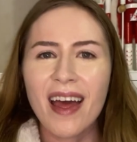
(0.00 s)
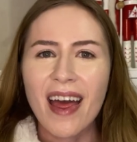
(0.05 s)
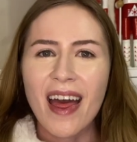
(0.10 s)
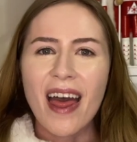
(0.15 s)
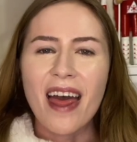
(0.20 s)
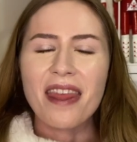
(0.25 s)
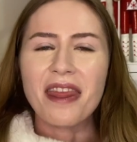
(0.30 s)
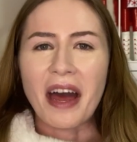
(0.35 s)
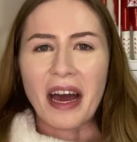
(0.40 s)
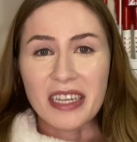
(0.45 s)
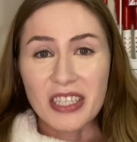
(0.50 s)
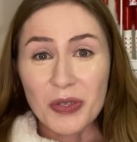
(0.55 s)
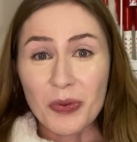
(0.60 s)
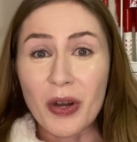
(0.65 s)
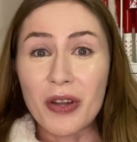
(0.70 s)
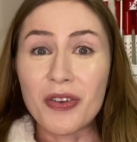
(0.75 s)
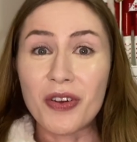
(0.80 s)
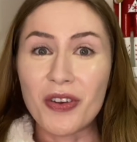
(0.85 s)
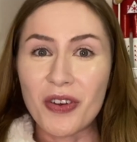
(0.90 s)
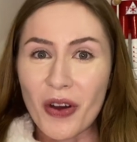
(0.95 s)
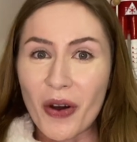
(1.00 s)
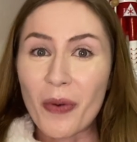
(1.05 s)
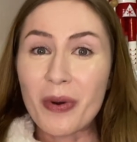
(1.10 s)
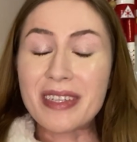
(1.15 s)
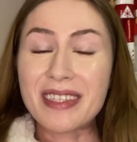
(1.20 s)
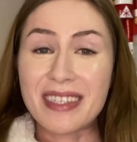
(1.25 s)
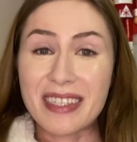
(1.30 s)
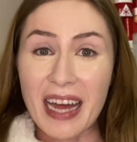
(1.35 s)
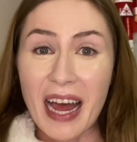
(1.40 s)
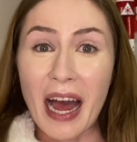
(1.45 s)
That's when you know it's
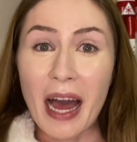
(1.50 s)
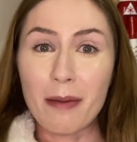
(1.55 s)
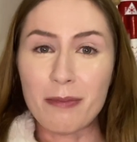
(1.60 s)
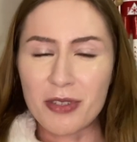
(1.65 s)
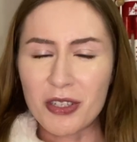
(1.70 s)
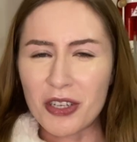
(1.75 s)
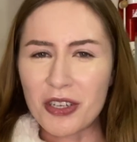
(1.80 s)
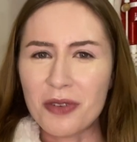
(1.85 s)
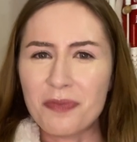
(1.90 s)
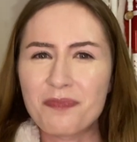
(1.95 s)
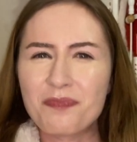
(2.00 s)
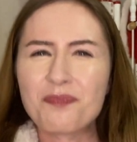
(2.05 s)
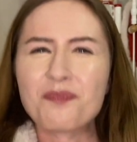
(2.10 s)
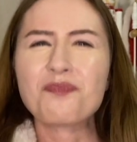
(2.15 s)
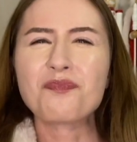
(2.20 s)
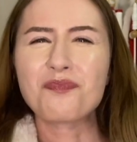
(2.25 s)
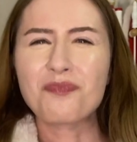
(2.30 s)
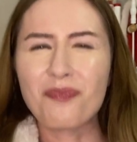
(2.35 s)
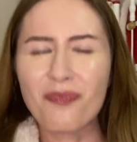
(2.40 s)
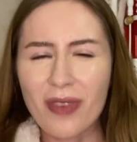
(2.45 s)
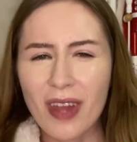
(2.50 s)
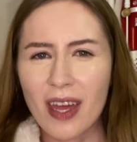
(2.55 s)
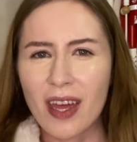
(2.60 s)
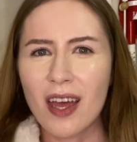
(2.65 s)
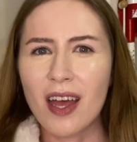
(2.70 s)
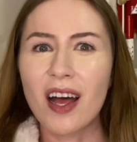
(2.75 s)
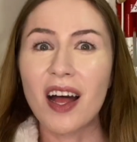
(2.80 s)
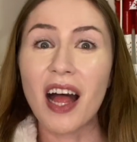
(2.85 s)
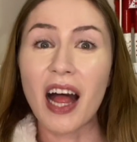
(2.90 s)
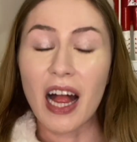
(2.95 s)
time to
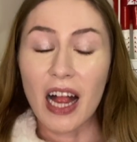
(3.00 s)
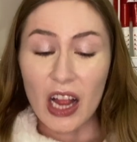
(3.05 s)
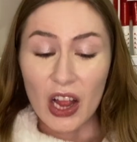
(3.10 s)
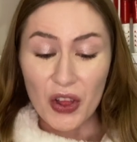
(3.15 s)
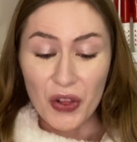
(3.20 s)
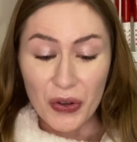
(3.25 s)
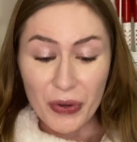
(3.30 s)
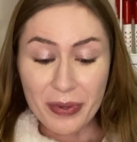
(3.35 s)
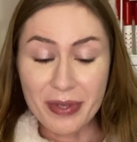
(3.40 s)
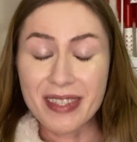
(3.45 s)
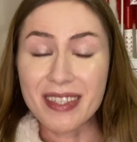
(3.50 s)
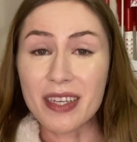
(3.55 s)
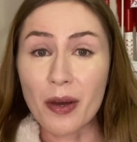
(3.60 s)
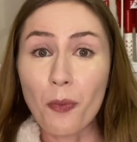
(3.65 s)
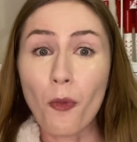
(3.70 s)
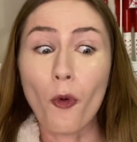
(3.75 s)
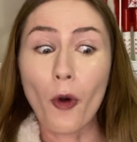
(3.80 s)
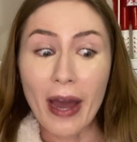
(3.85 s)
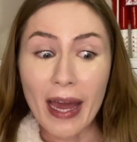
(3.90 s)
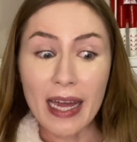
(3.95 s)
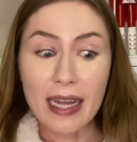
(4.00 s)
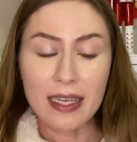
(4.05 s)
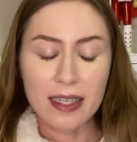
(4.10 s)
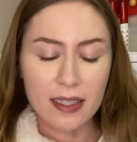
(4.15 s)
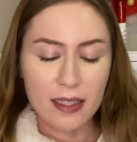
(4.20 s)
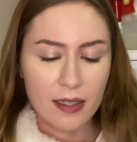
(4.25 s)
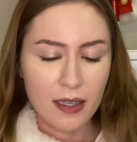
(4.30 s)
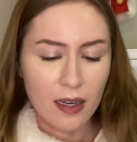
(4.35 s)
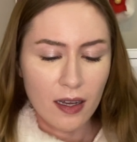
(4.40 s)
lose some weight.